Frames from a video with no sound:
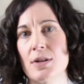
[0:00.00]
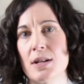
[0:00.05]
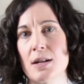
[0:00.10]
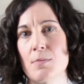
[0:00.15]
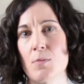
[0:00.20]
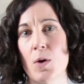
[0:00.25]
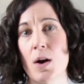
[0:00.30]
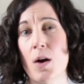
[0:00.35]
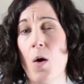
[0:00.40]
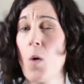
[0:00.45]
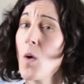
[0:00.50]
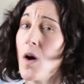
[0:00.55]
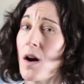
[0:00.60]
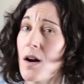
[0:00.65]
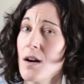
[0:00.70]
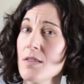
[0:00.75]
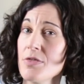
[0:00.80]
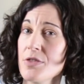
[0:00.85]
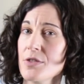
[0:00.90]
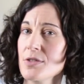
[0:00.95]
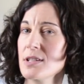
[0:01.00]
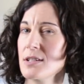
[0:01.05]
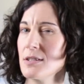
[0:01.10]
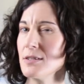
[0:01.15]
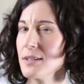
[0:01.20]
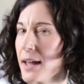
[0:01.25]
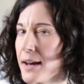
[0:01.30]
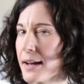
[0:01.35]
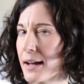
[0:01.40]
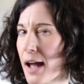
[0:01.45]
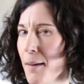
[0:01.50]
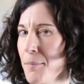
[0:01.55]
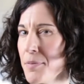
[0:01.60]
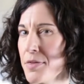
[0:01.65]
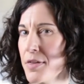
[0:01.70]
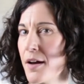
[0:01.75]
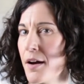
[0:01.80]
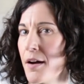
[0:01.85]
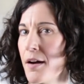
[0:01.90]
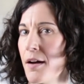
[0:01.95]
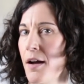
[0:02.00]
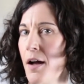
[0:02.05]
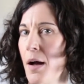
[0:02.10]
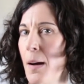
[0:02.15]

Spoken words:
anymore, or they're still getting up there,